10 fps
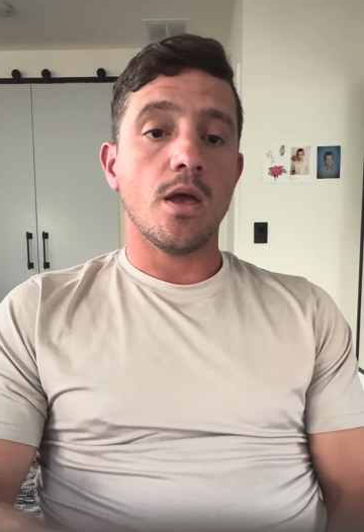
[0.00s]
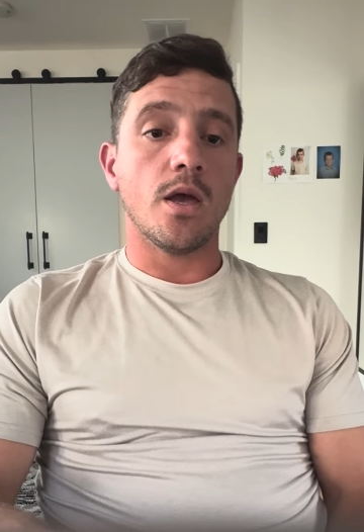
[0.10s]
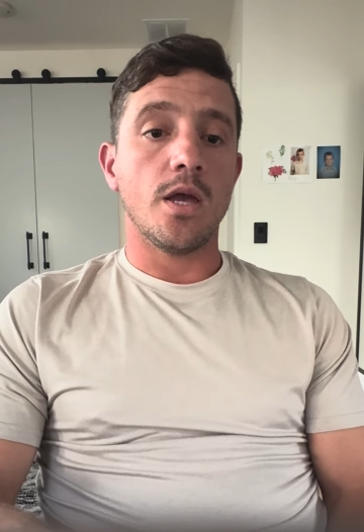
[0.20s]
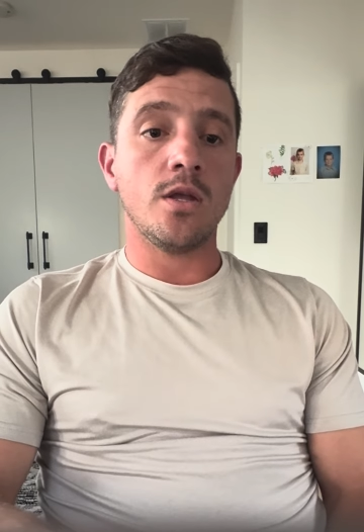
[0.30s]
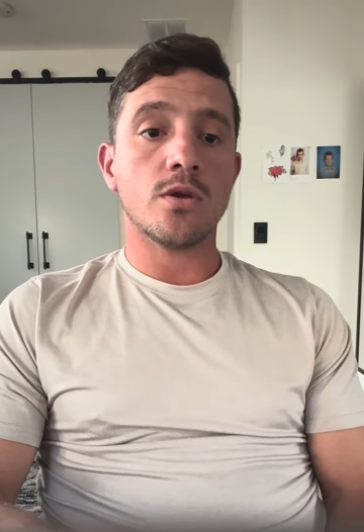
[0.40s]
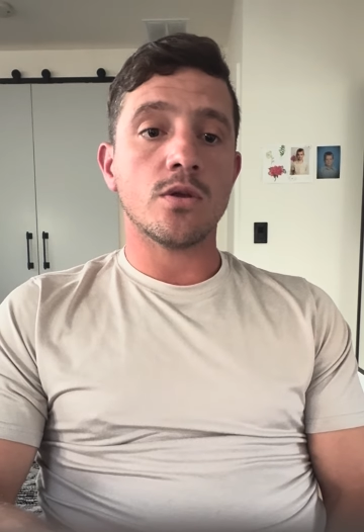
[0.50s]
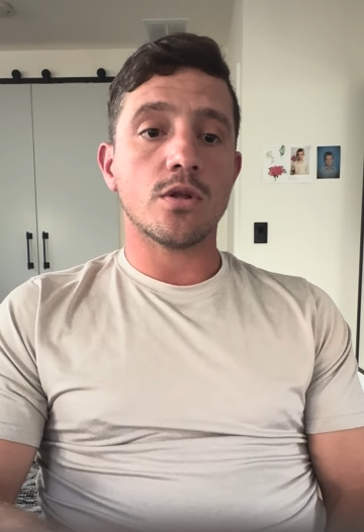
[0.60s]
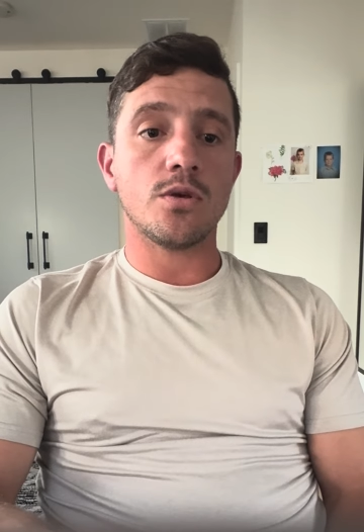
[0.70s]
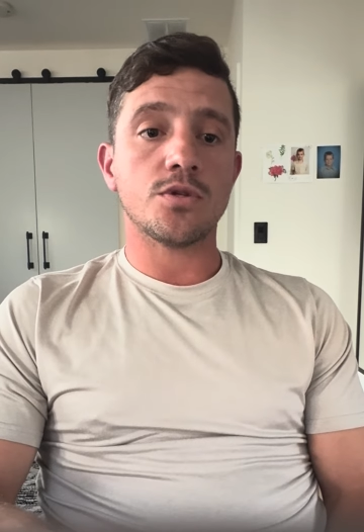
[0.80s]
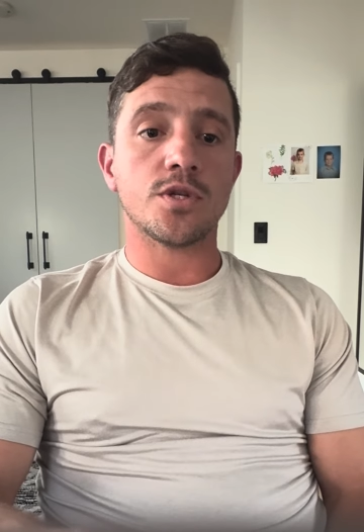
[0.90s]
In
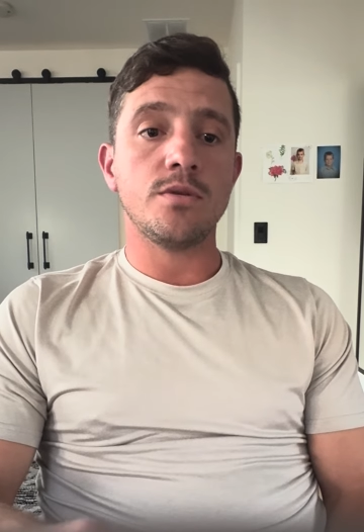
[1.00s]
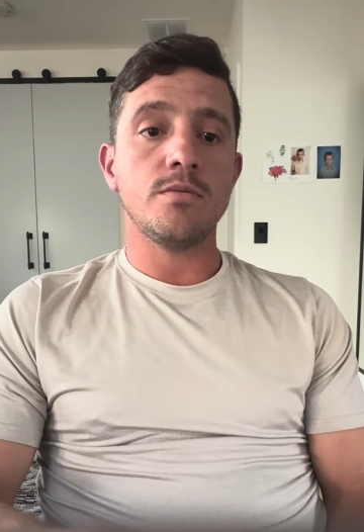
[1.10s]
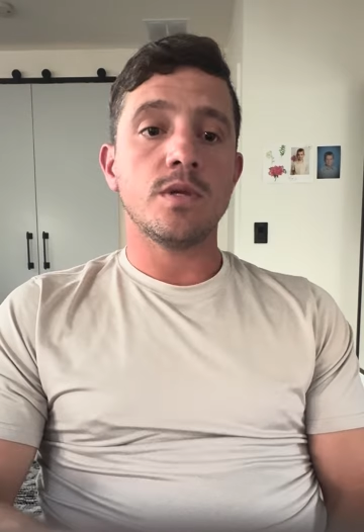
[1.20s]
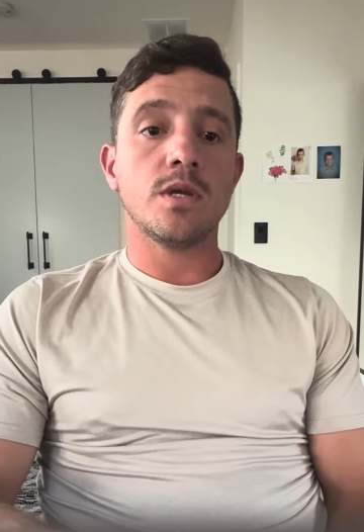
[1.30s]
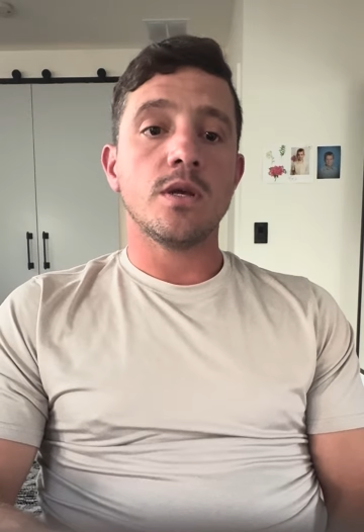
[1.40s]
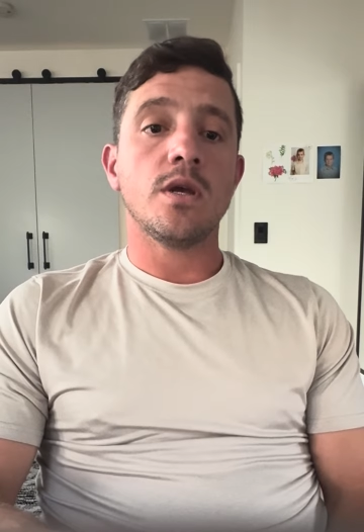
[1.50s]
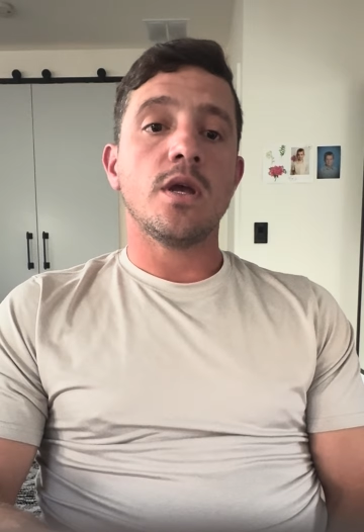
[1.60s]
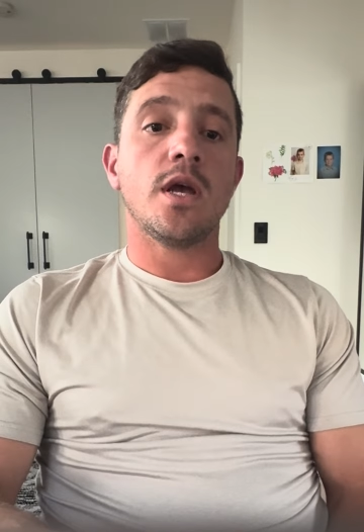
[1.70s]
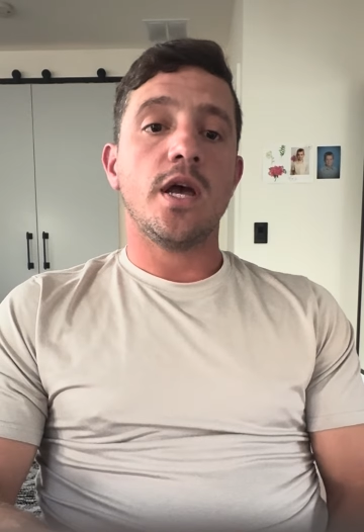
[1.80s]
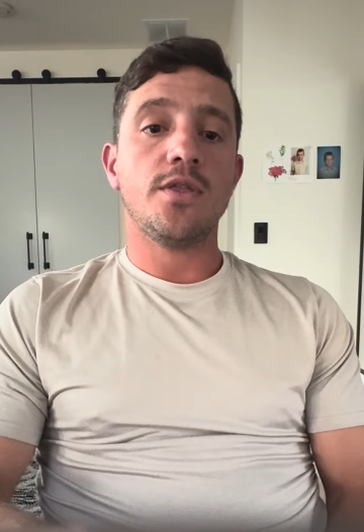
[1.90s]
conclusion,
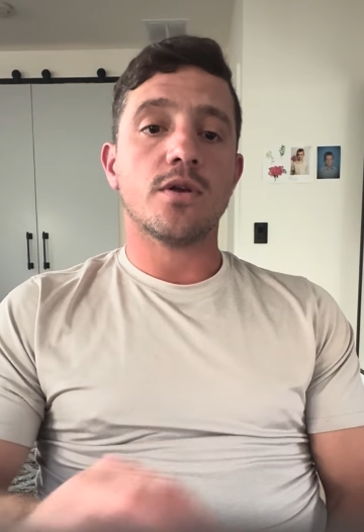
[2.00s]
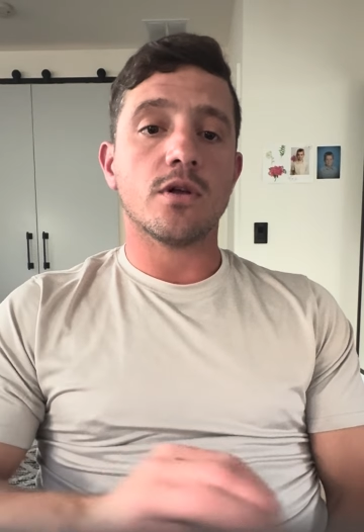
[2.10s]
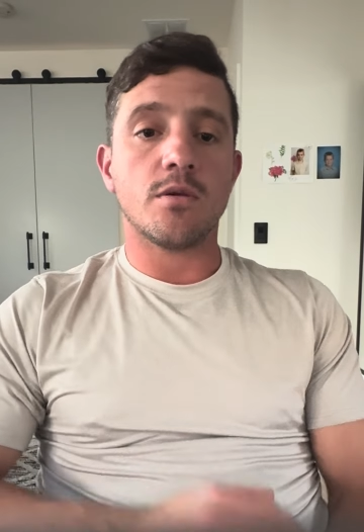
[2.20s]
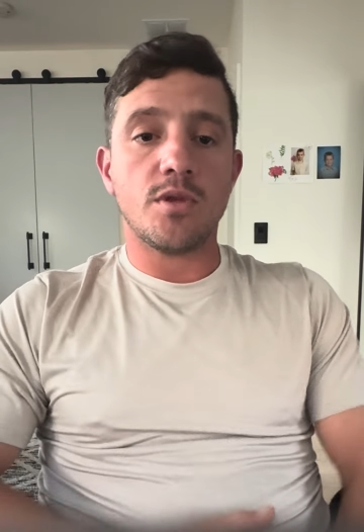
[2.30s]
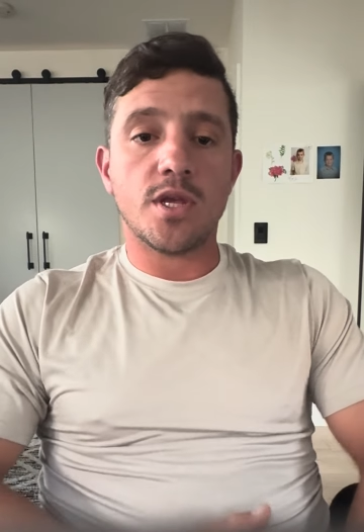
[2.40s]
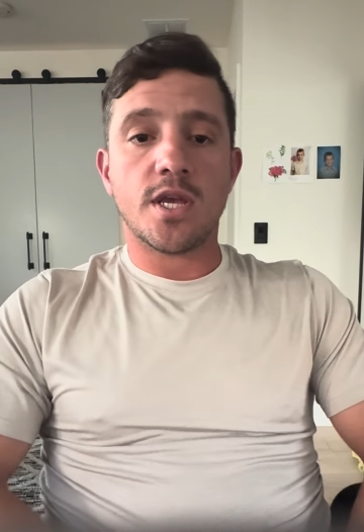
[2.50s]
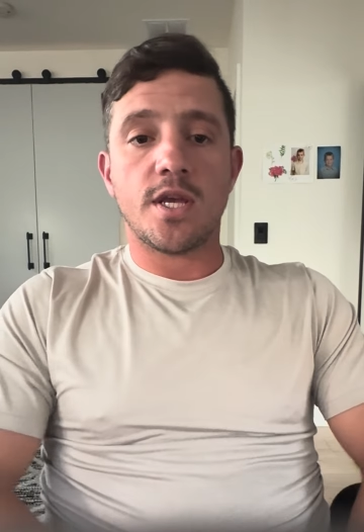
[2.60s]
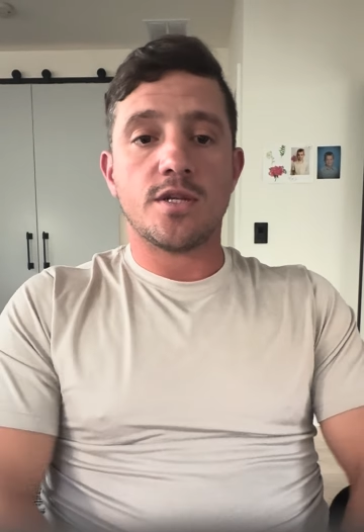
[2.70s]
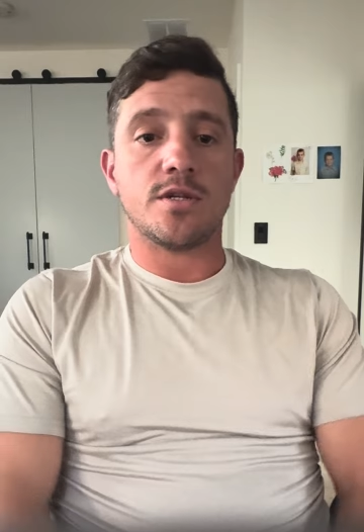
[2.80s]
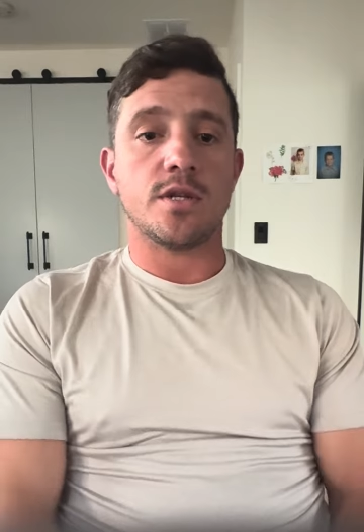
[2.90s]
ethical
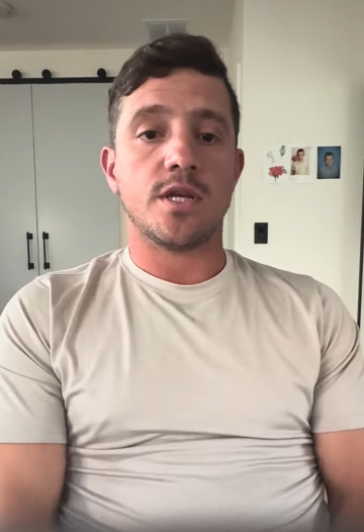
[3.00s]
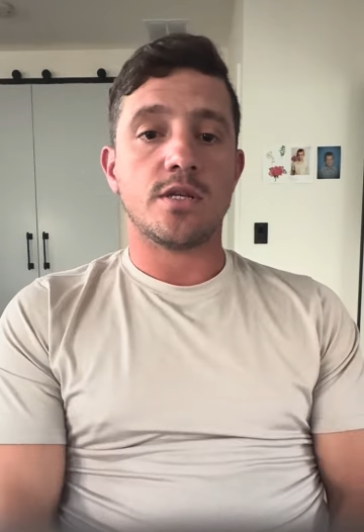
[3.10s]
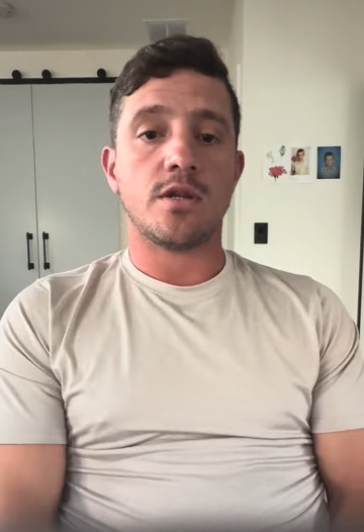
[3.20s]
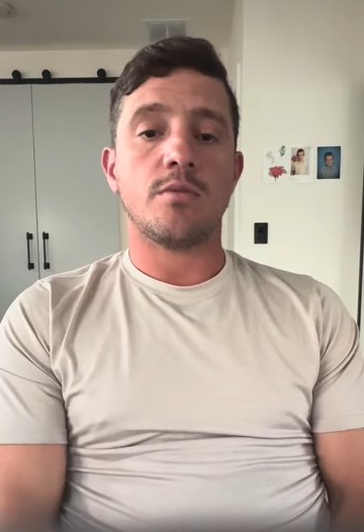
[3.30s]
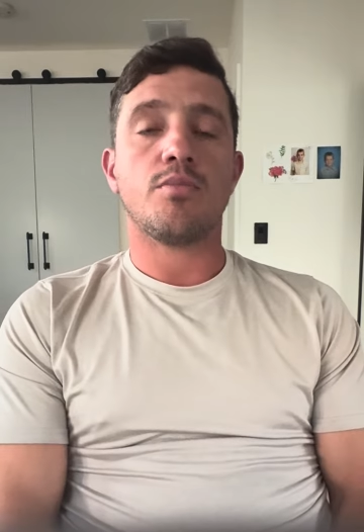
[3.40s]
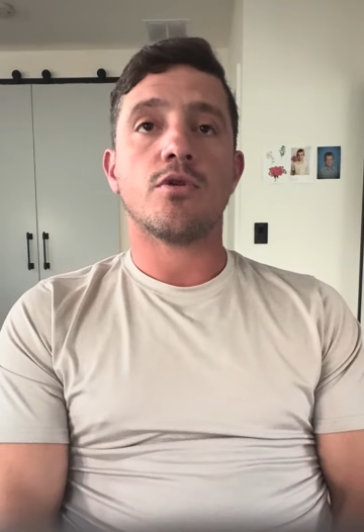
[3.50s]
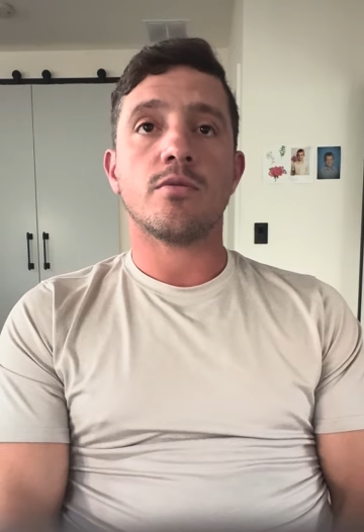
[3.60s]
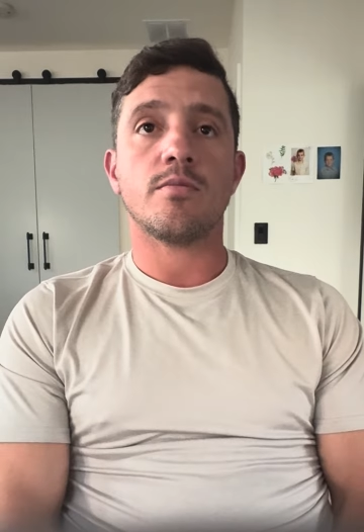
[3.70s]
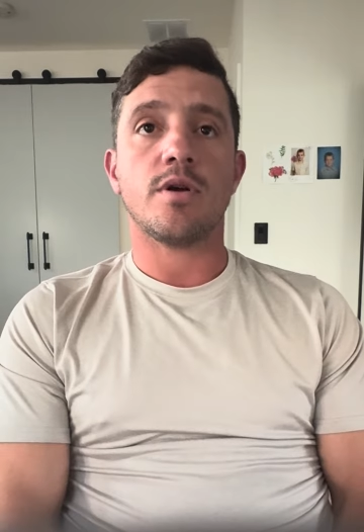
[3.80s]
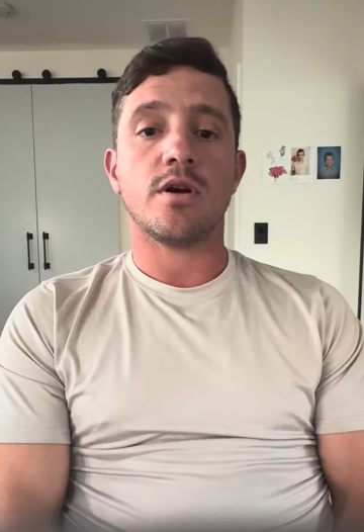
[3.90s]
communication is an
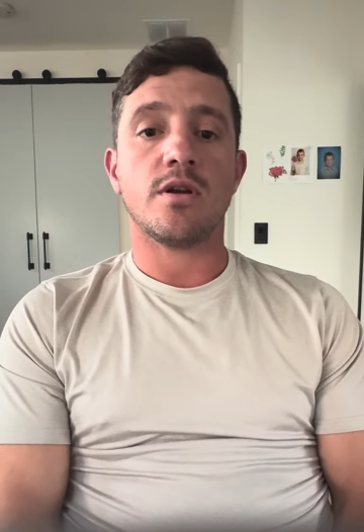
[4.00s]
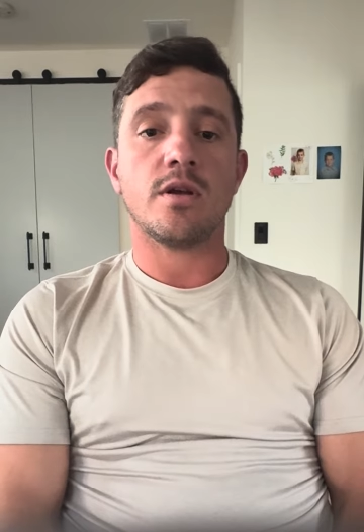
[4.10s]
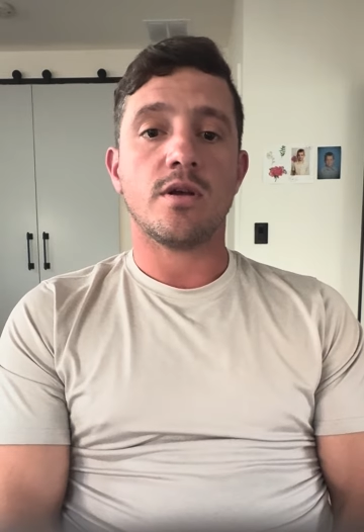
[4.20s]
important part